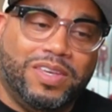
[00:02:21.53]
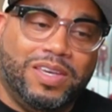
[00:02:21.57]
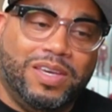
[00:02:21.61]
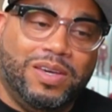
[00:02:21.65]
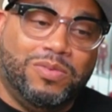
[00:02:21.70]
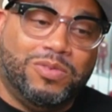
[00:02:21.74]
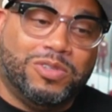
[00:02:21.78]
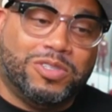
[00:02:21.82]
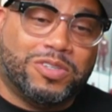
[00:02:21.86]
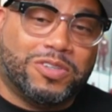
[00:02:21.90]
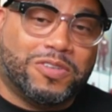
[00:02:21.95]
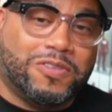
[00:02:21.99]
it
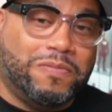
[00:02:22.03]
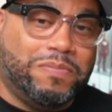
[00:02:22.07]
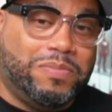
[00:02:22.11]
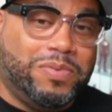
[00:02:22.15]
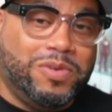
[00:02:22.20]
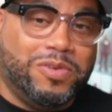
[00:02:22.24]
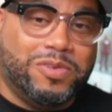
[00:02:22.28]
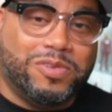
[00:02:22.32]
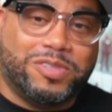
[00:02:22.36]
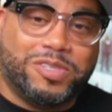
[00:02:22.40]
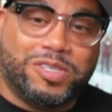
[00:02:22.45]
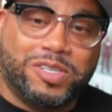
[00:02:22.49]
was a
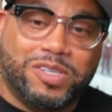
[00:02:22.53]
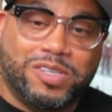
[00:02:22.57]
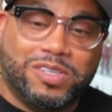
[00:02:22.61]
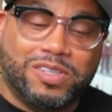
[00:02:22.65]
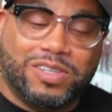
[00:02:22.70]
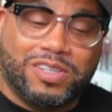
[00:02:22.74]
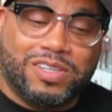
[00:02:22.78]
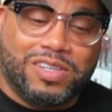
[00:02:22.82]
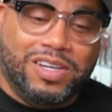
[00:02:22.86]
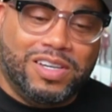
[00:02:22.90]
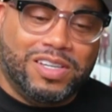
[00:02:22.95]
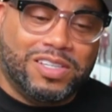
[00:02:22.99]
computer sec-
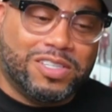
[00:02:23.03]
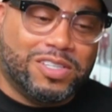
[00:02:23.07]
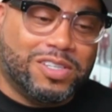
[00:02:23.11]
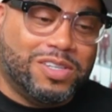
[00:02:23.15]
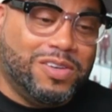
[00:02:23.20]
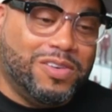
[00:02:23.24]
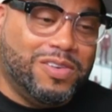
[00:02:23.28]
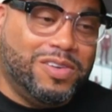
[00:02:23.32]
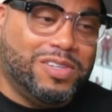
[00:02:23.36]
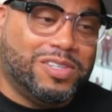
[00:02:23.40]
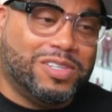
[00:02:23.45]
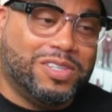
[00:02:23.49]
uh,
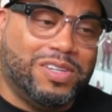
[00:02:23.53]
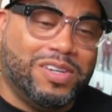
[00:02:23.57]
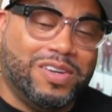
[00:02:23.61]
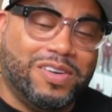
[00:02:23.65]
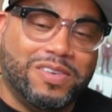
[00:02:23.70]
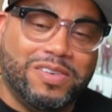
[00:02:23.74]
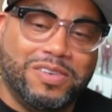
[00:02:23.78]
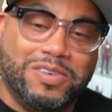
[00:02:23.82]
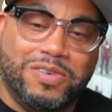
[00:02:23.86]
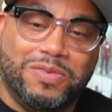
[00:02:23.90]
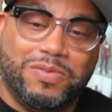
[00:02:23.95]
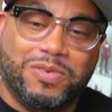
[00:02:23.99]
security
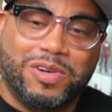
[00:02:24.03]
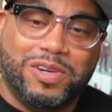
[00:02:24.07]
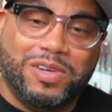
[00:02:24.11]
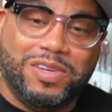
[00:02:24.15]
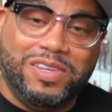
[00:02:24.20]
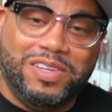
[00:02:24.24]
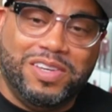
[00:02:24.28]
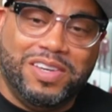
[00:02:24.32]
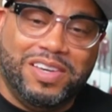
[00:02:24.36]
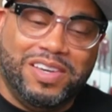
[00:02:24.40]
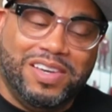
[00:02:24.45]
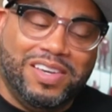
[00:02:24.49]
scenario where
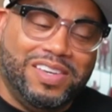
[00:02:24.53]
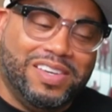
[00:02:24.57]
he,